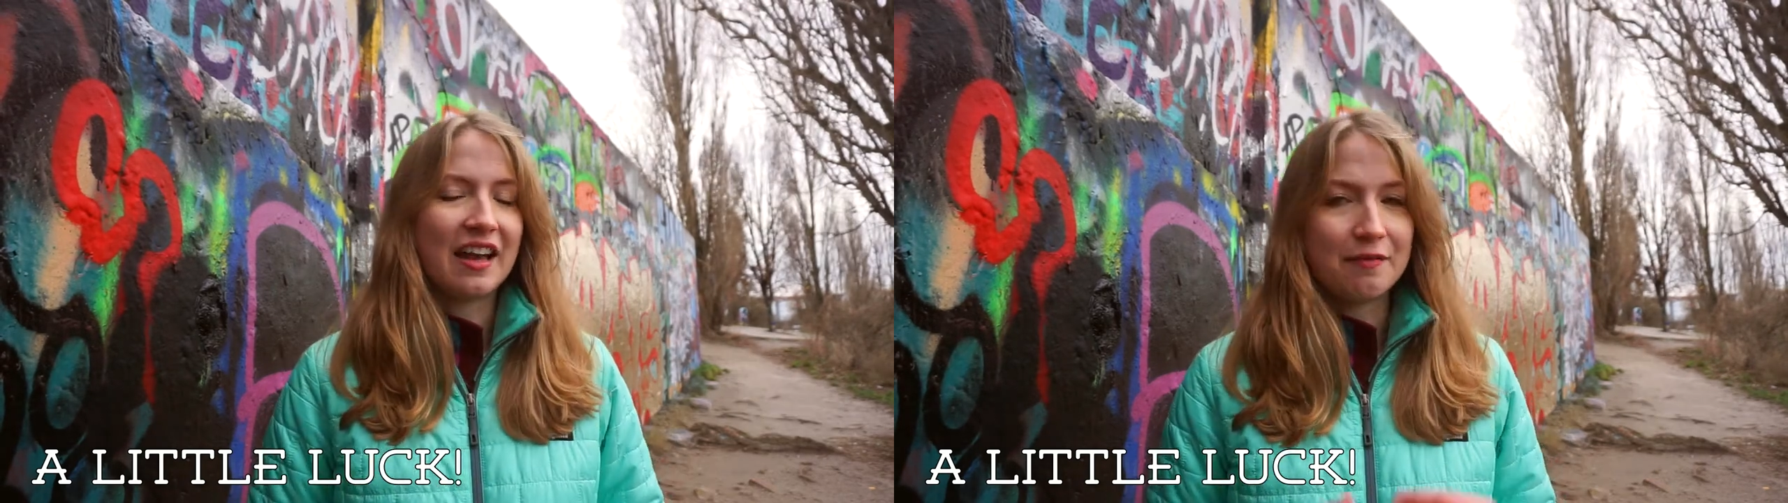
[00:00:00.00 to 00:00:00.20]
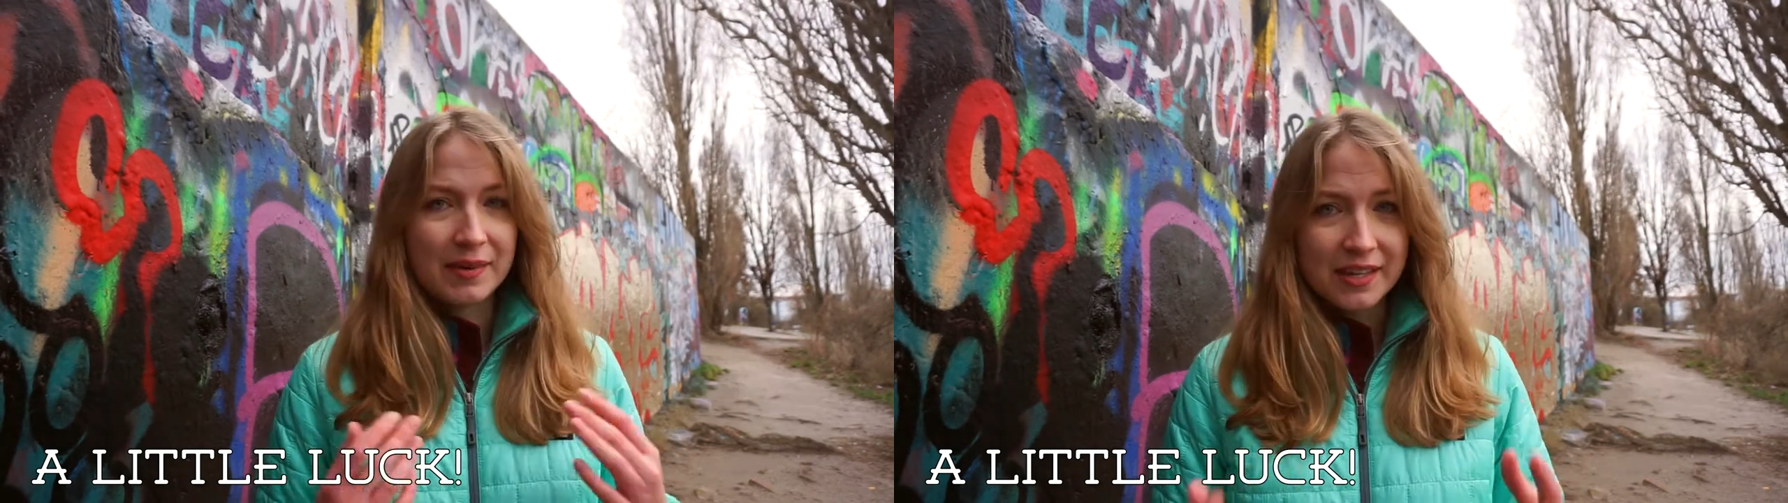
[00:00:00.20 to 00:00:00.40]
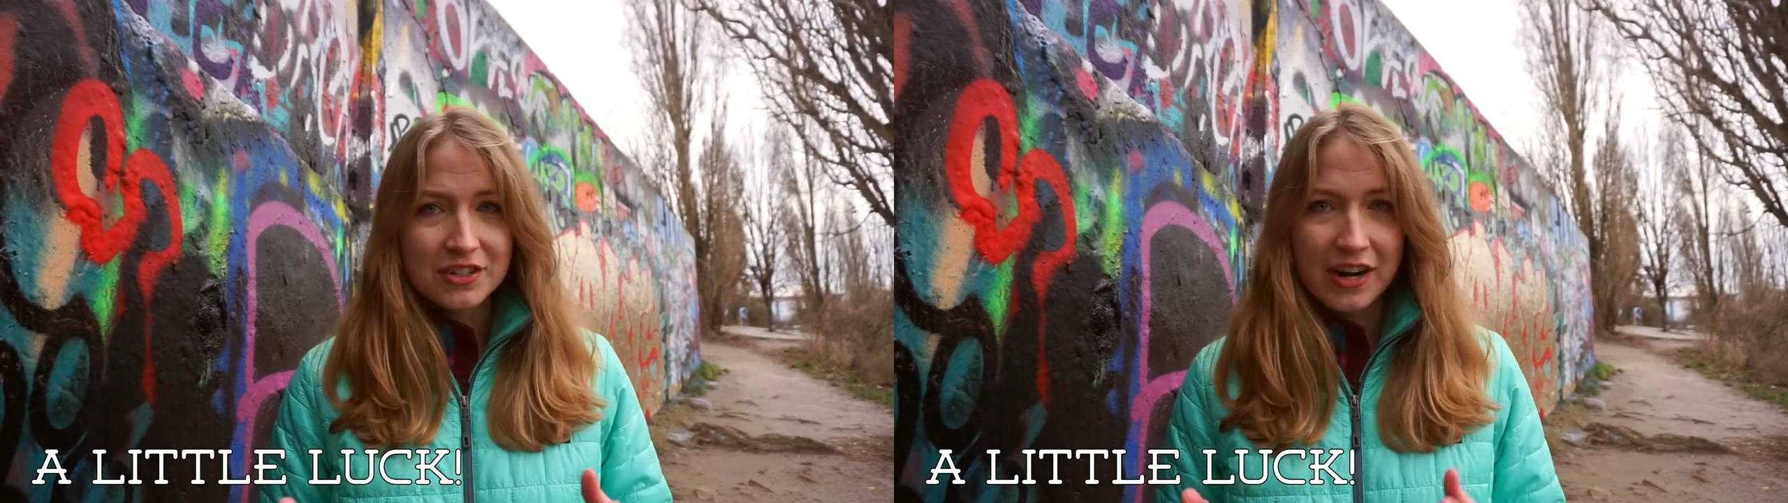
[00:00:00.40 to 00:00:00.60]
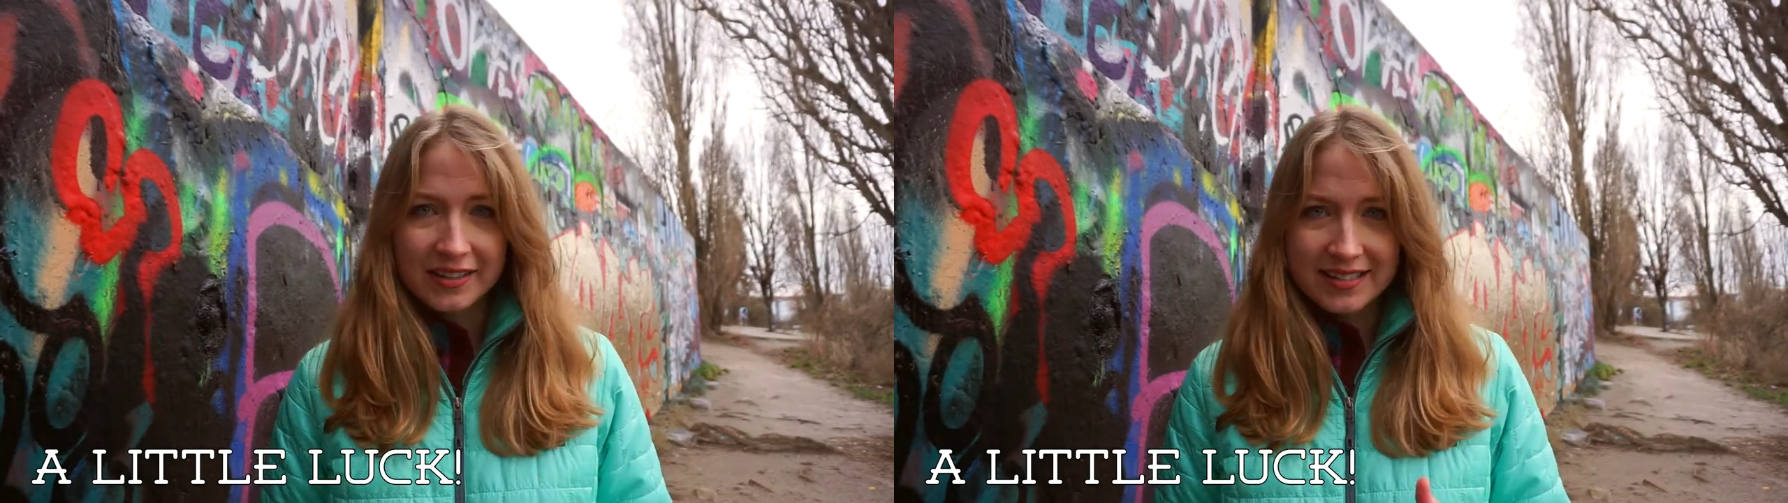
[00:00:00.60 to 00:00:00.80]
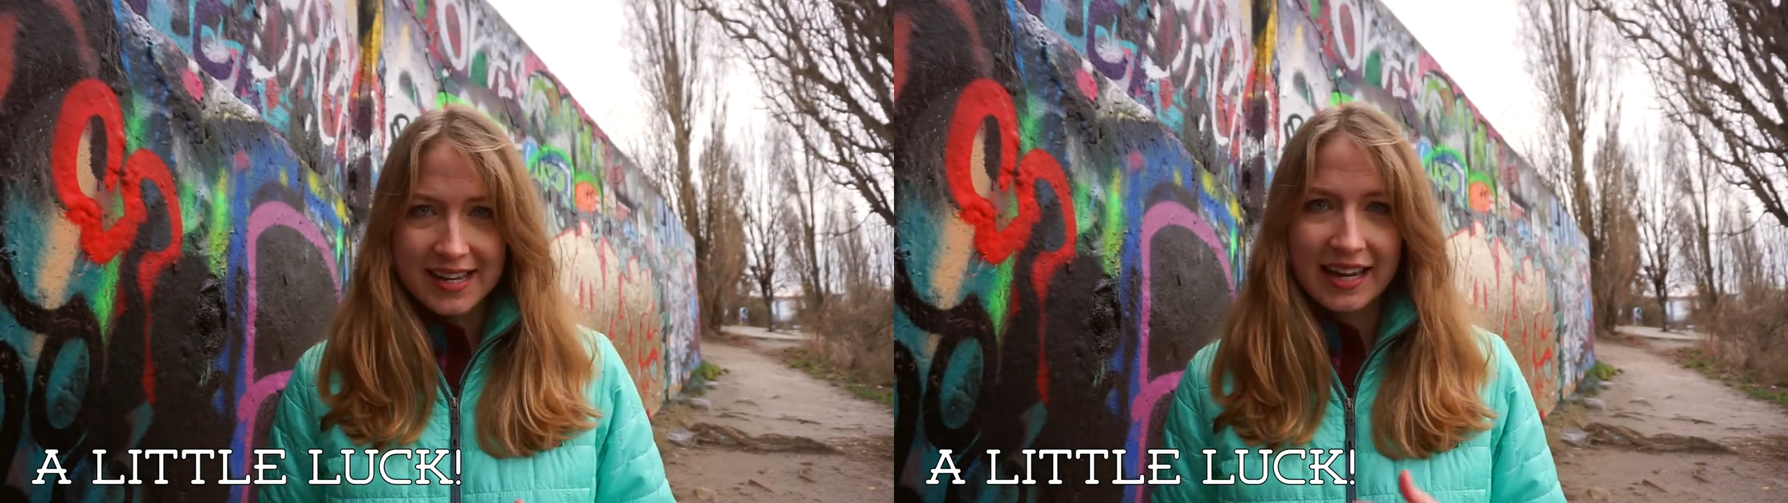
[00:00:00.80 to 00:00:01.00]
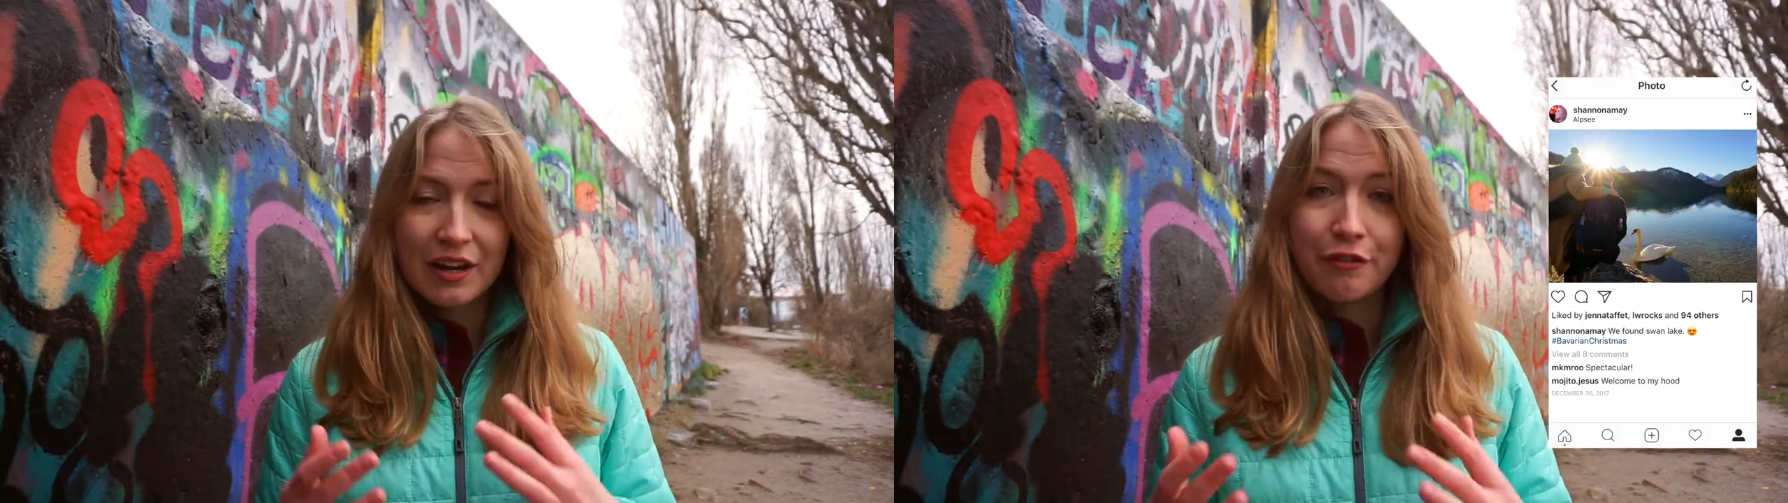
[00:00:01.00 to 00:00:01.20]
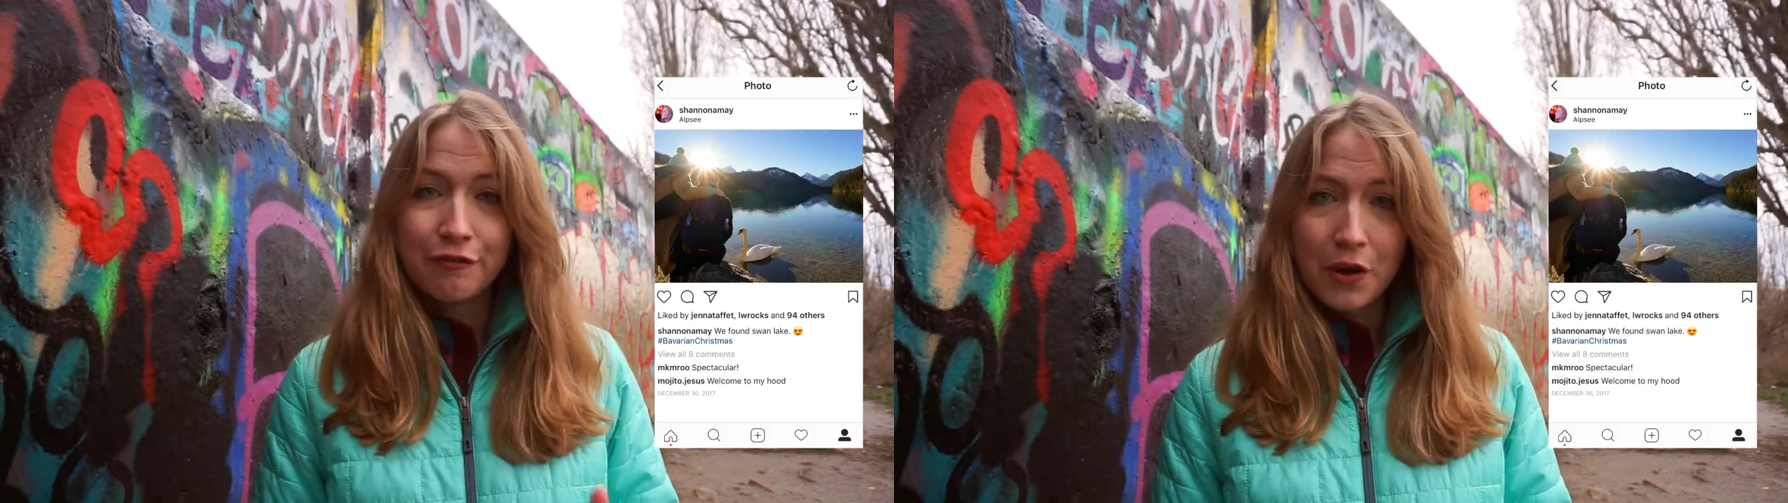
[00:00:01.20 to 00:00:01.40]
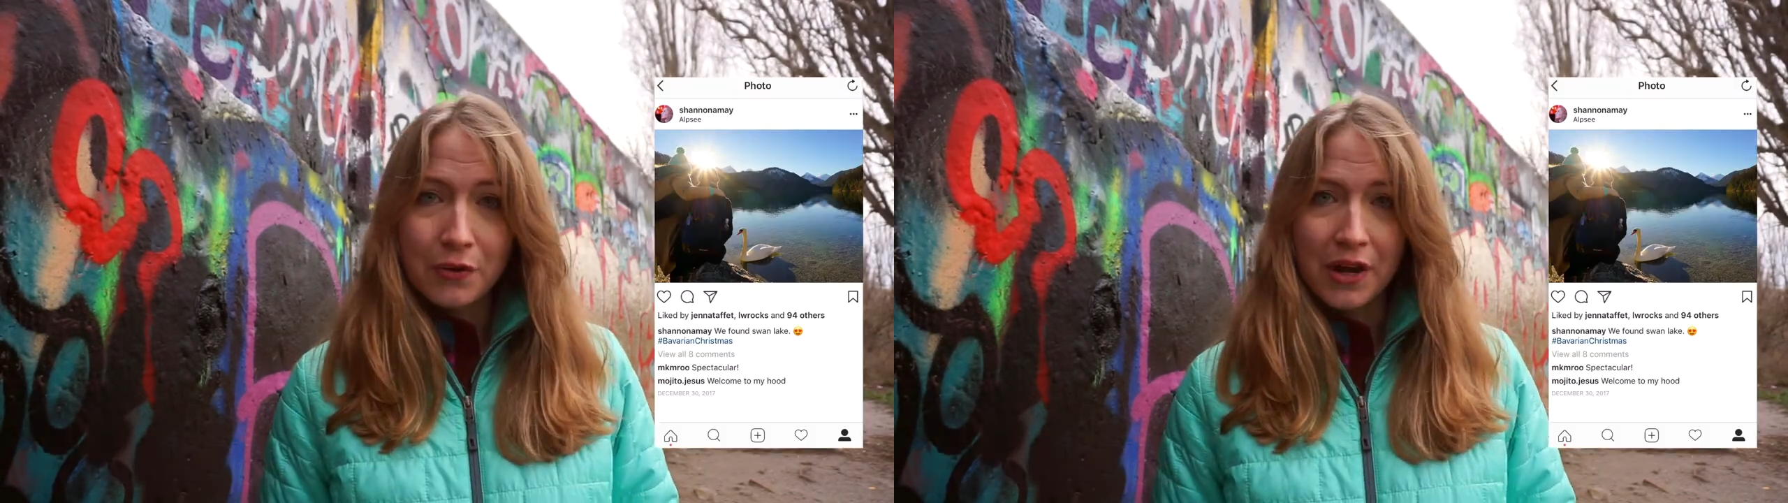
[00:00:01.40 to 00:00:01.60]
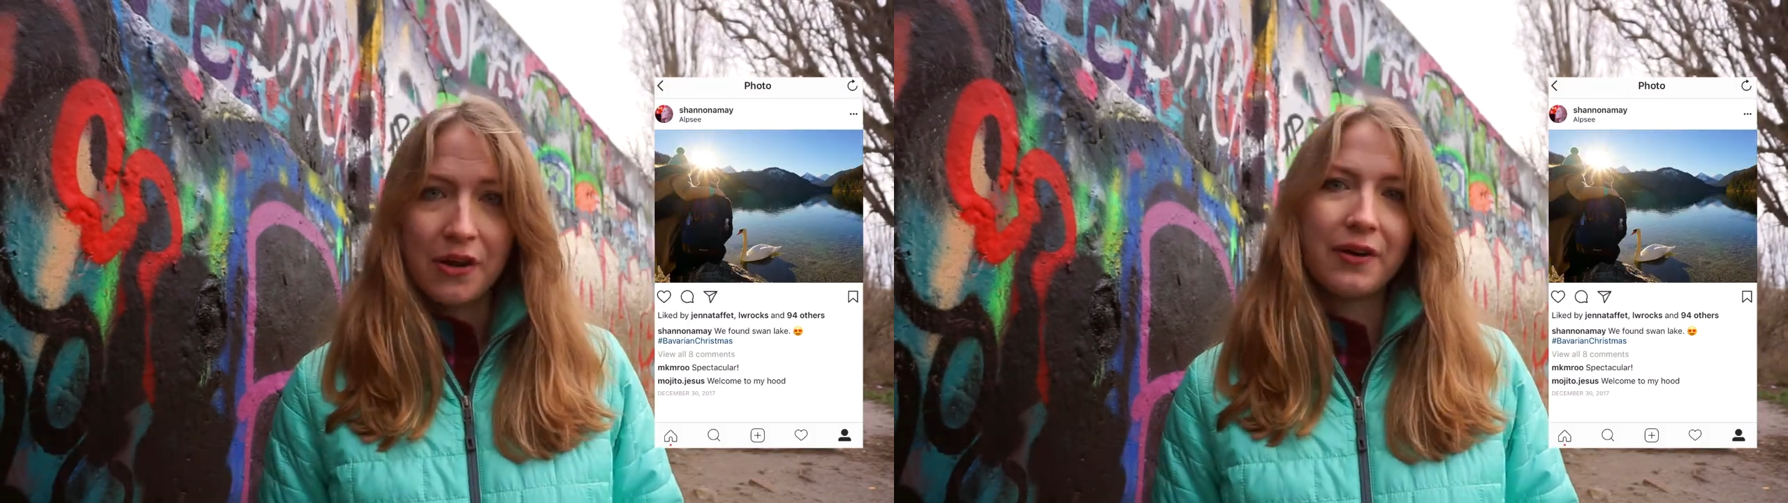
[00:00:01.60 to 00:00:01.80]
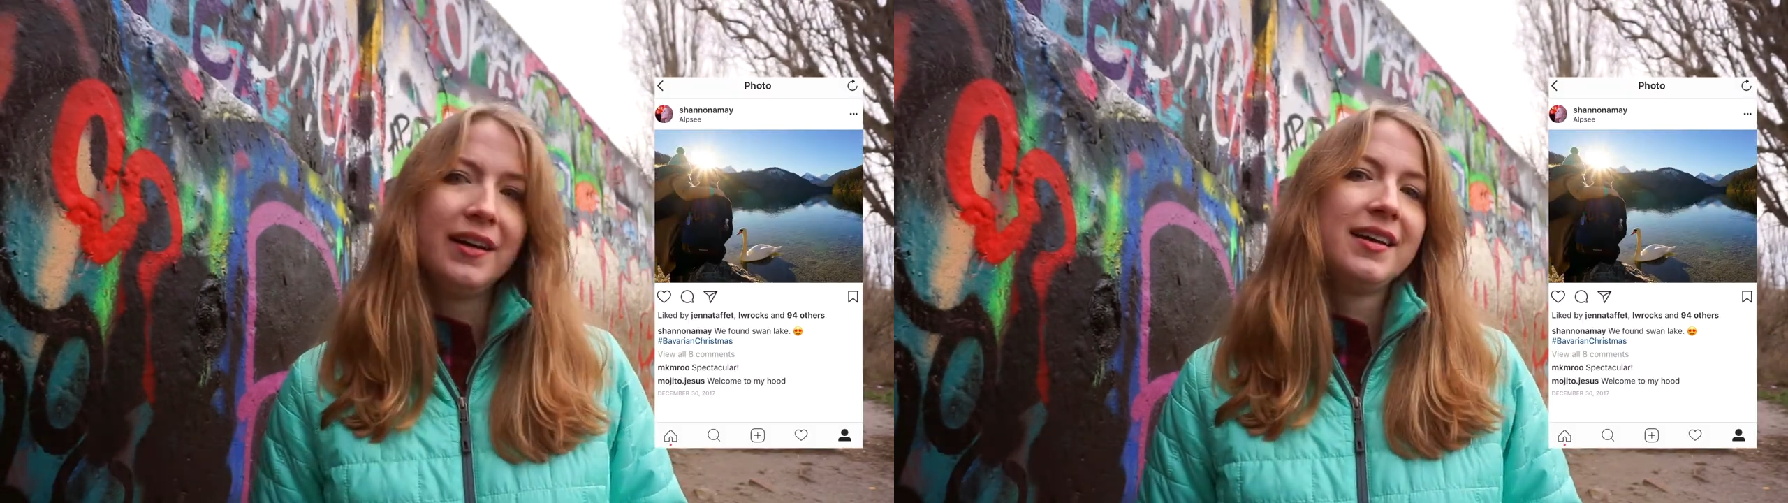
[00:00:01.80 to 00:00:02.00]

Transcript: of me trying to take a photo